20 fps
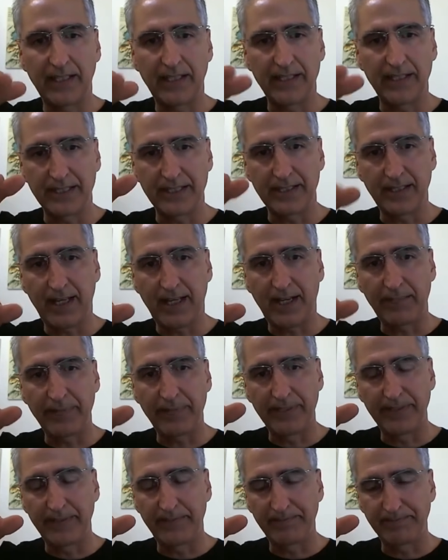of slop in
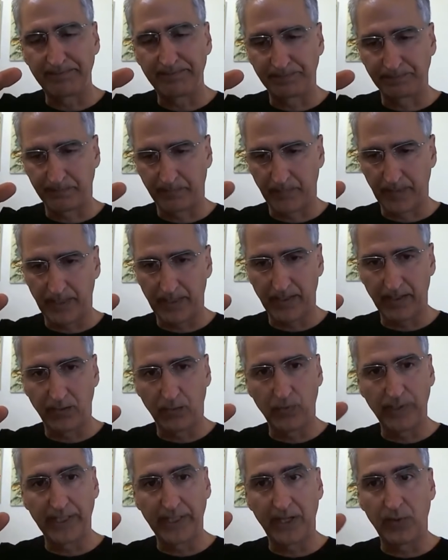them
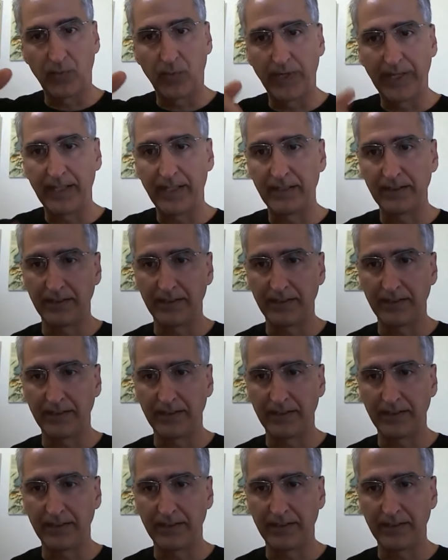when they wear.